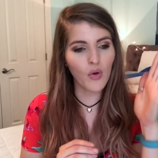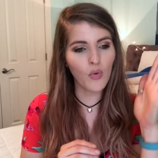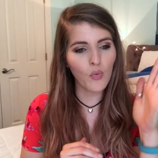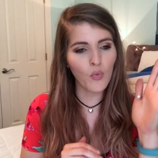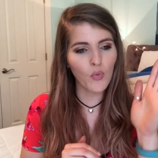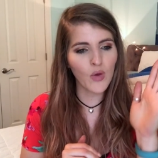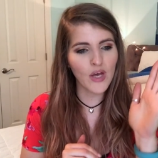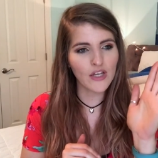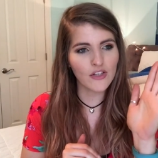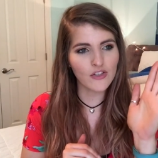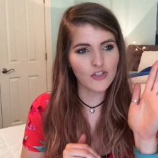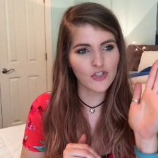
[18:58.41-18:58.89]

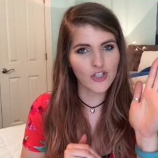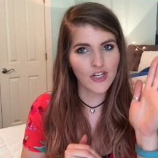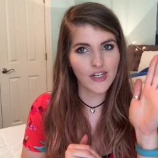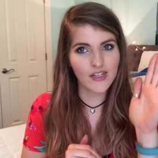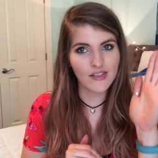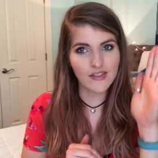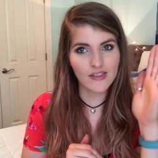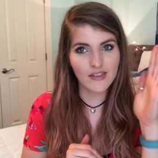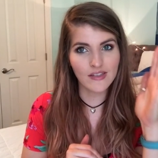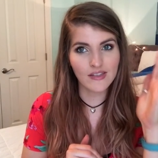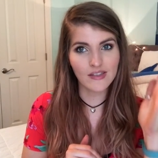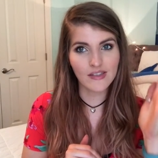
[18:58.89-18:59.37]

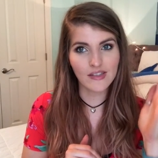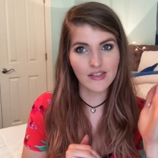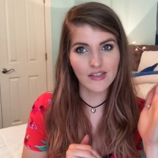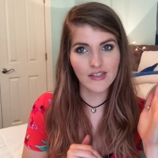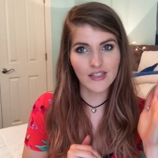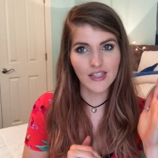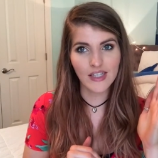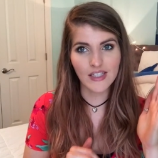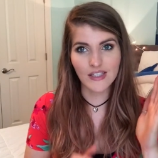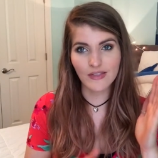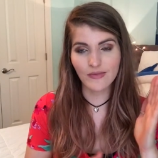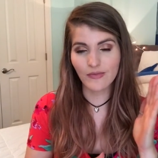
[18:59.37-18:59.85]
well-dressed and
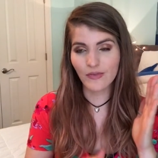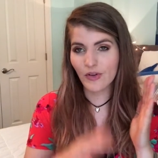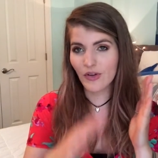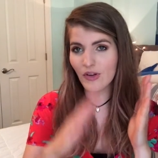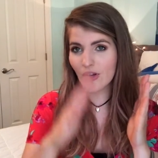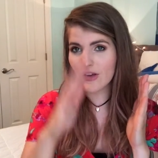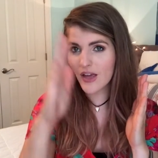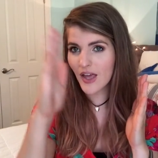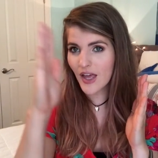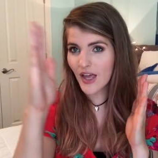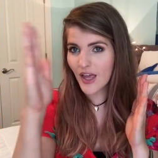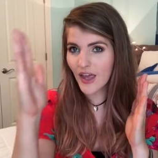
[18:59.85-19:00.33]

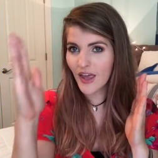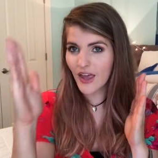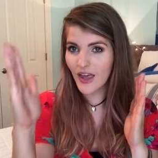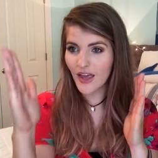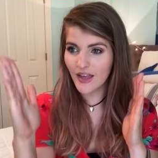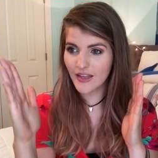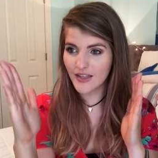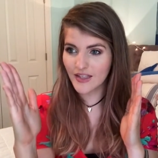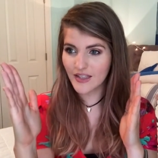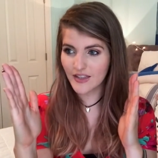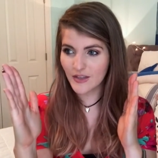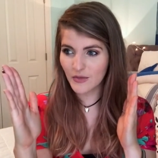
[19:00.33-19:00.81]
successful
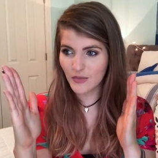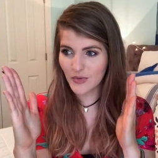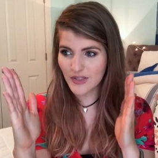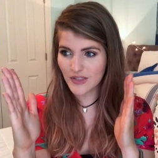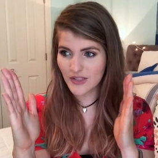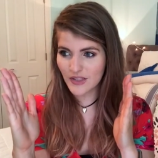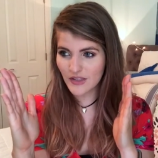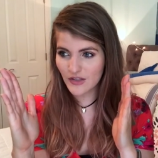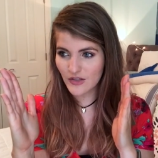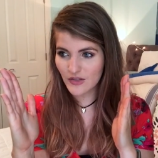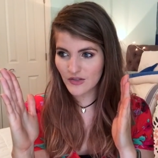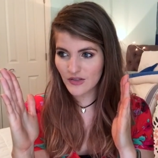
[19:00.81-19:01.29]
and then the
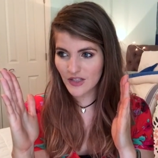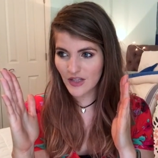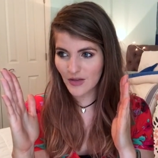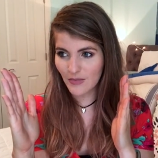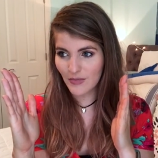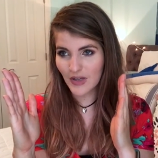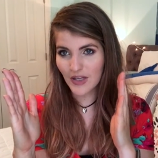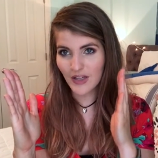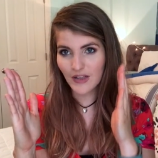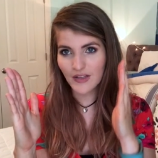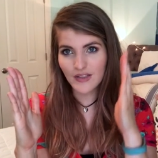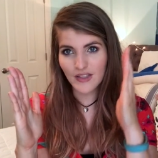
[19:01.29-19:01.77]
ones that use
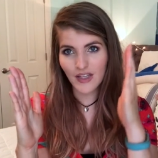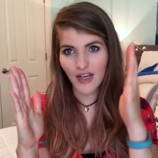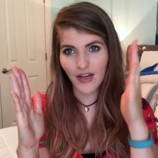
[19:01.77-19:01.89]
gimmicks?